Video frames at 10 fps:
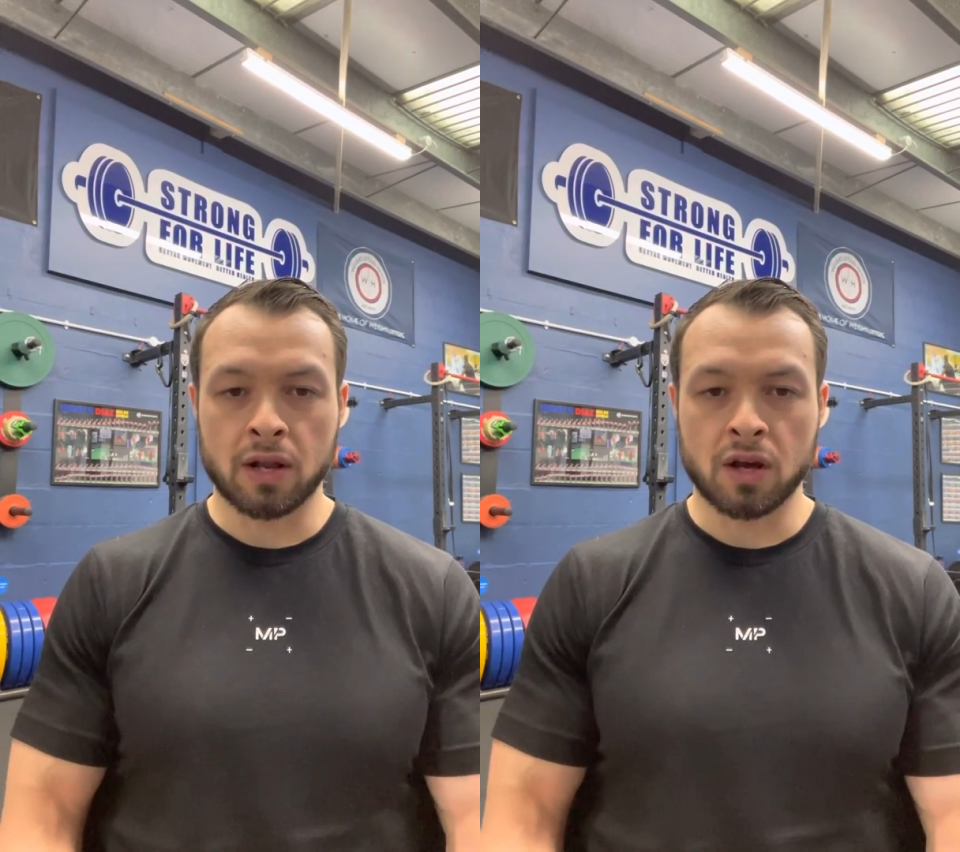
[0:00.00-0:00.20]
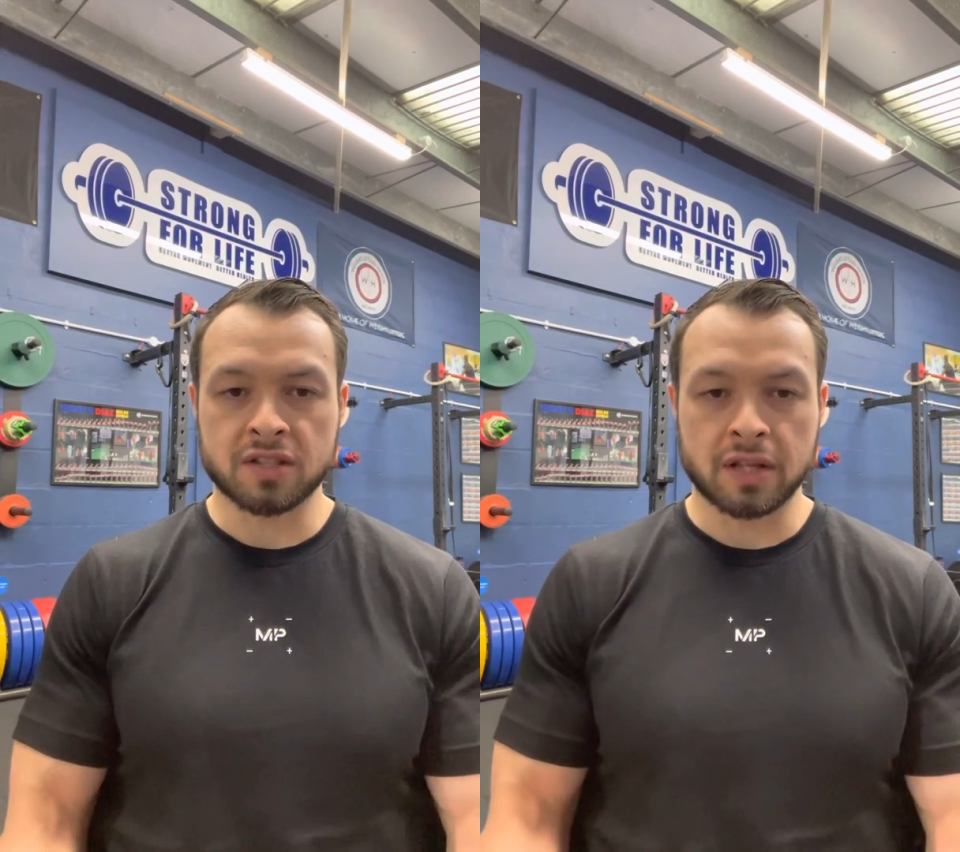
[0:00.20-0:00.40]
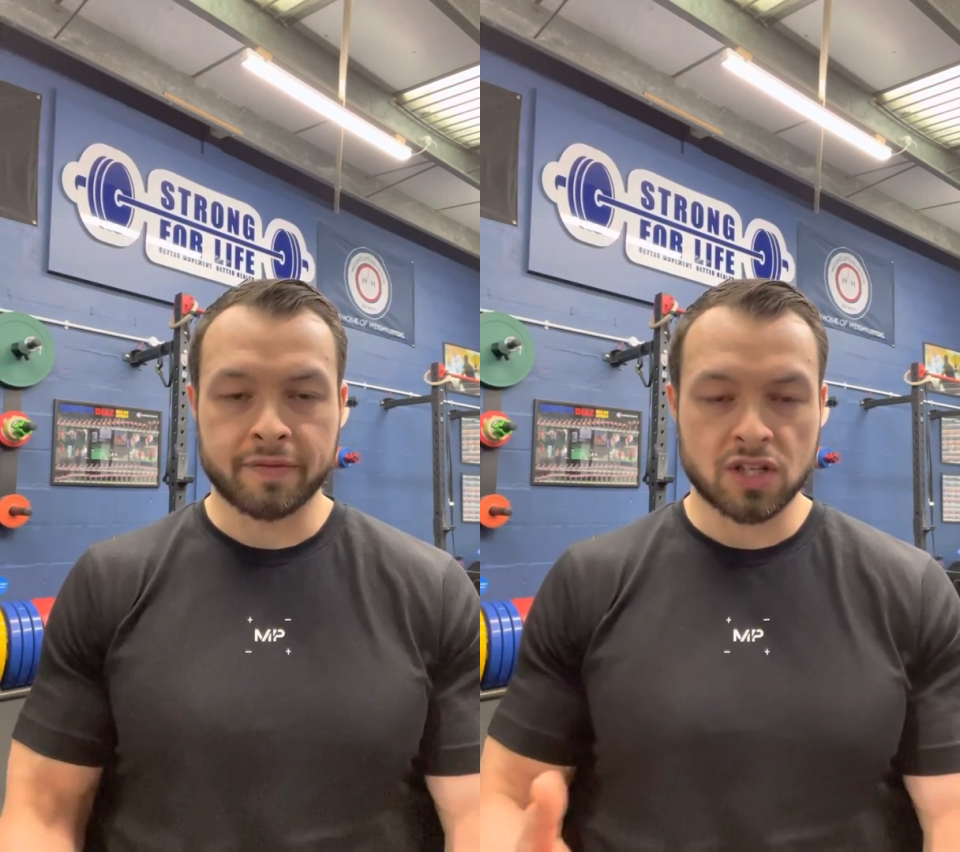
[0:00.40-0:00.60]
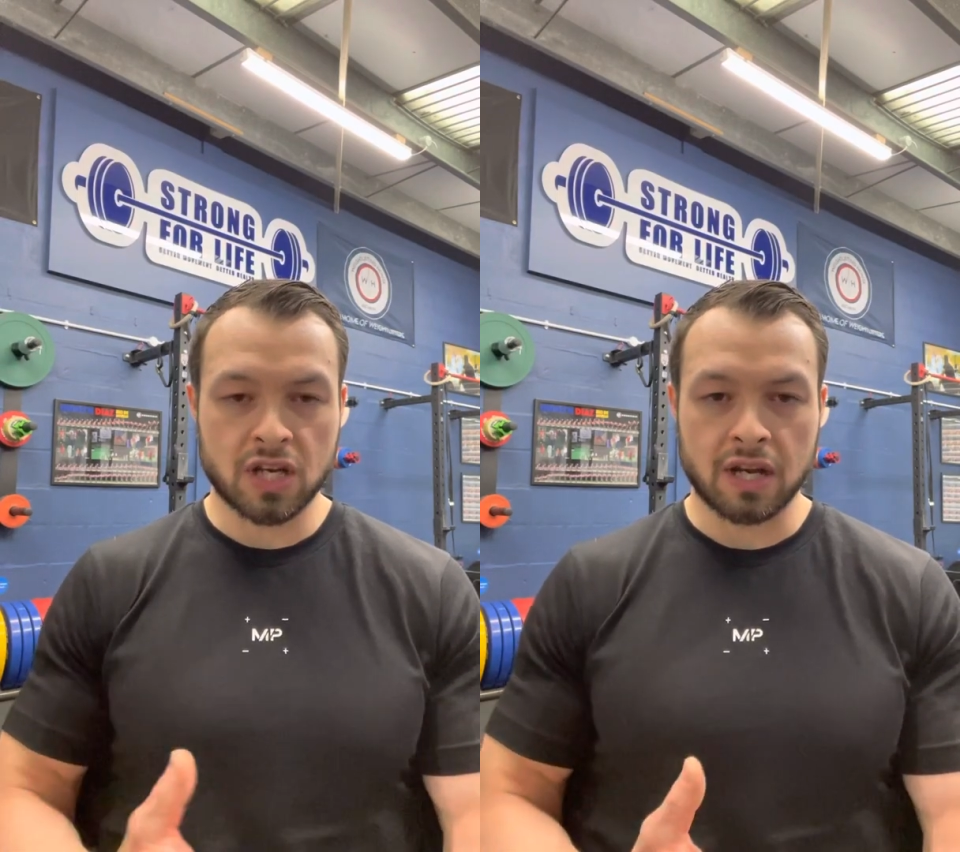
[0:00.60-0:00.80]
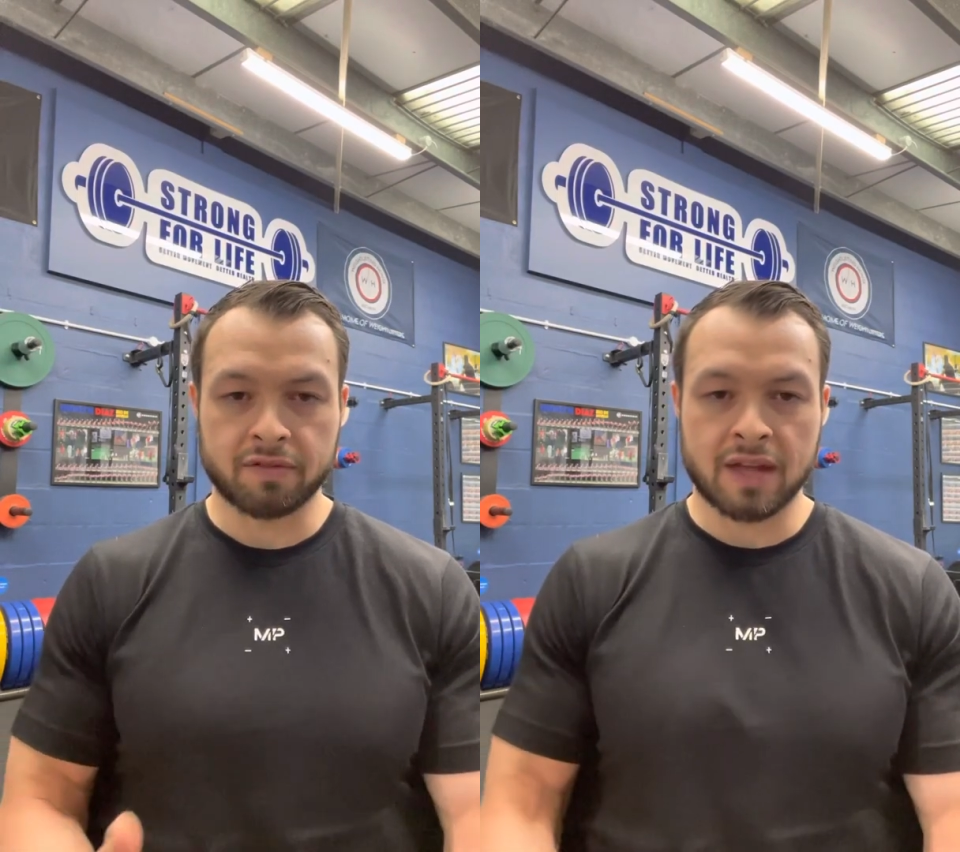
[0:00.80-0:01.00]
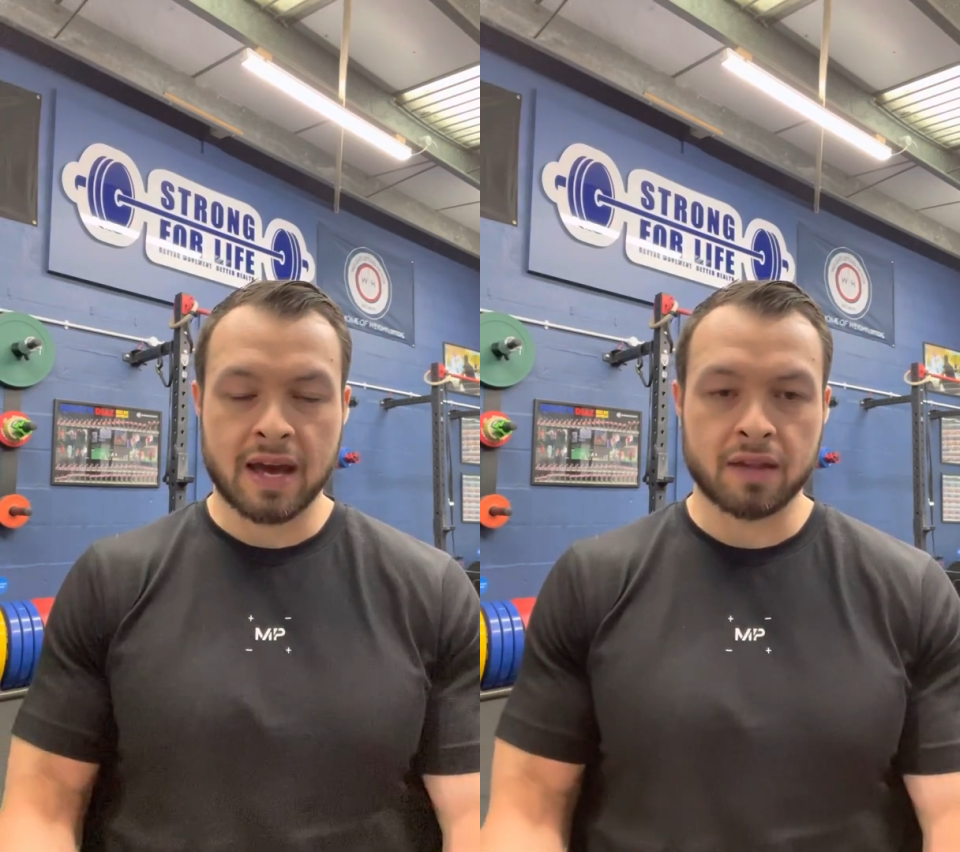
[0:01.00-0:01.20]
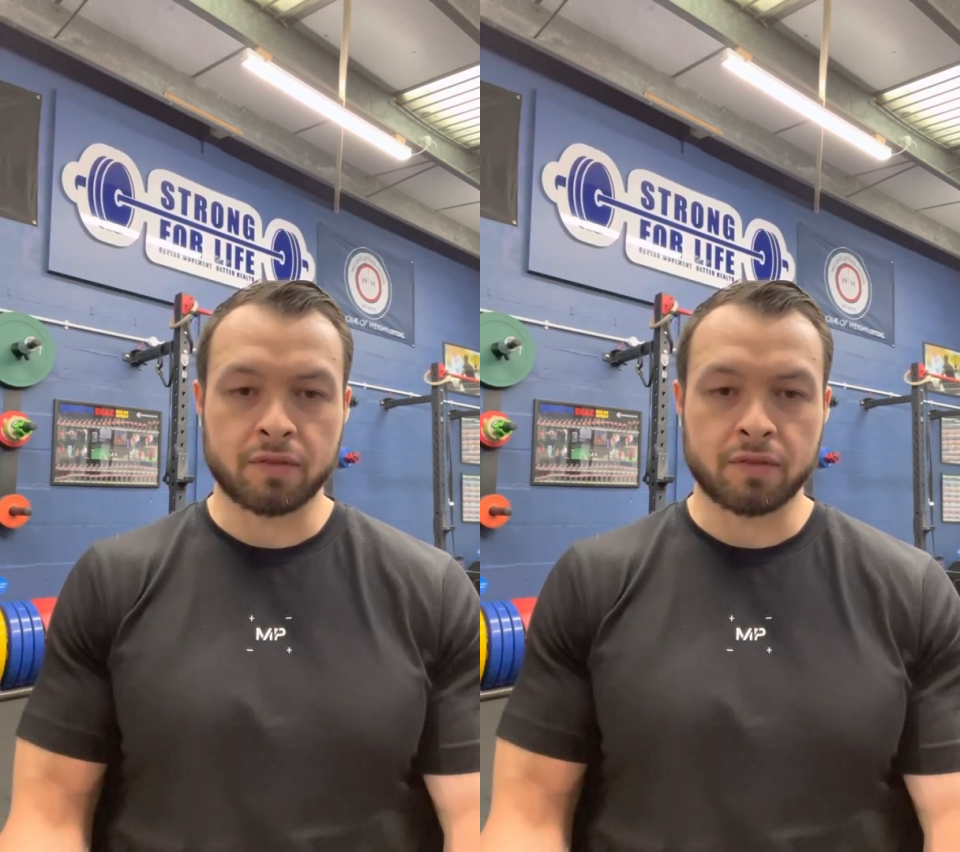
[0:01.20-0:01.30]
loss, they've achieved that.